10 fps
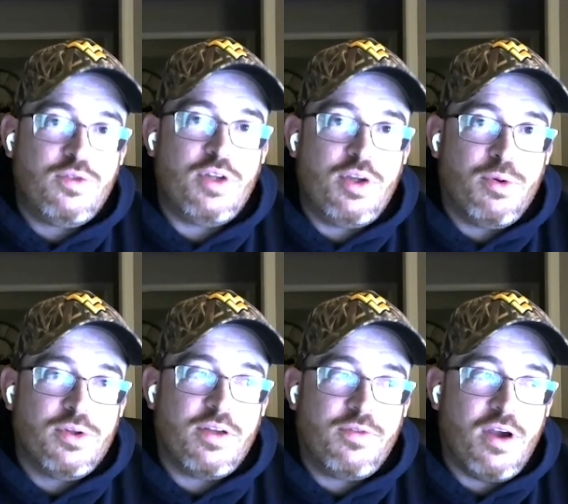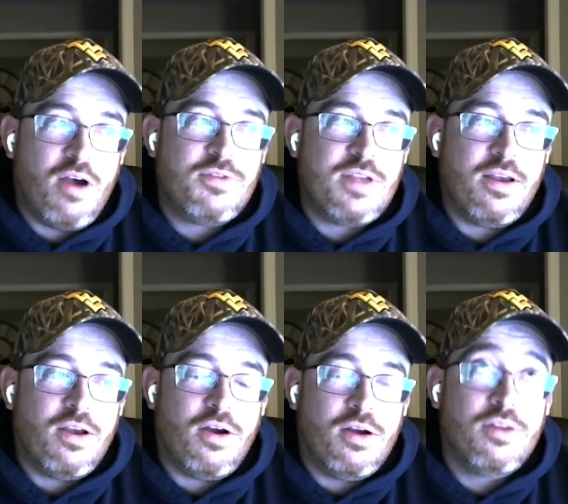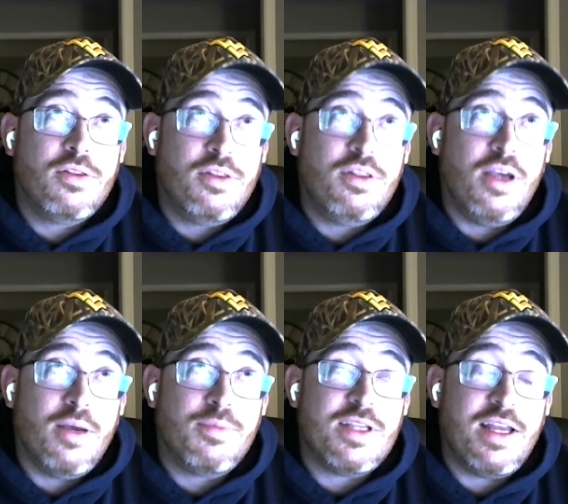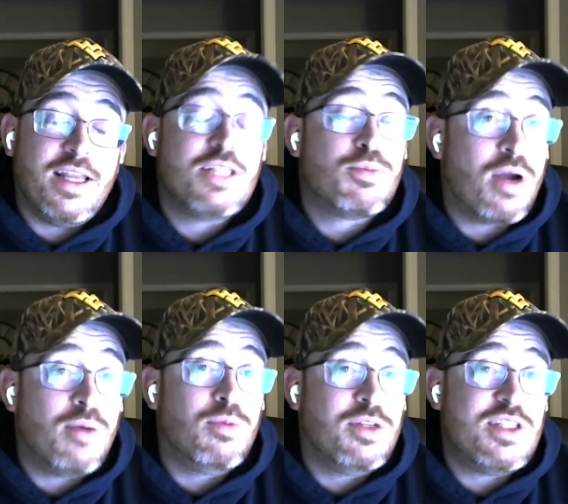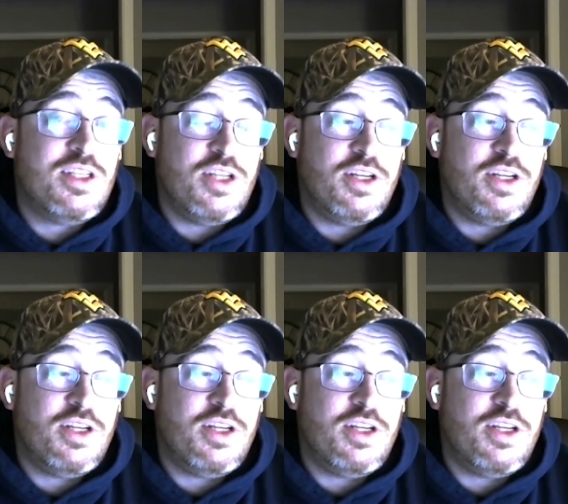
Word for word: Virginia pulls off the offset, uh, the upset, it's probably C.J.